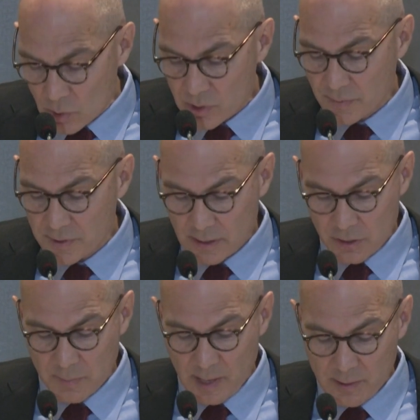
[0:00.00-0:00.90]
in the
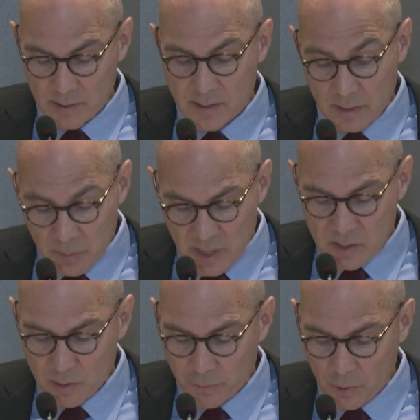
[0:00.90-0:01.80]
Israeli-occupied
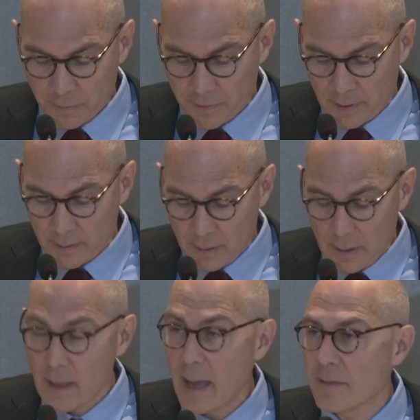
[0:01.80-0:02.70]
West Bank, with
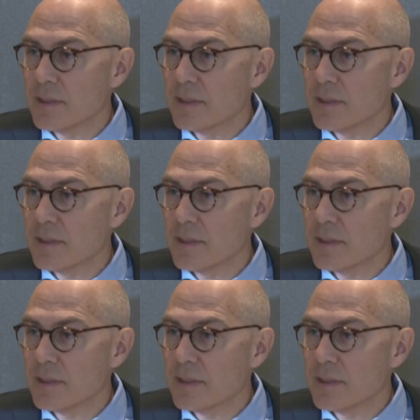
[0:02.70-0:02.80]
about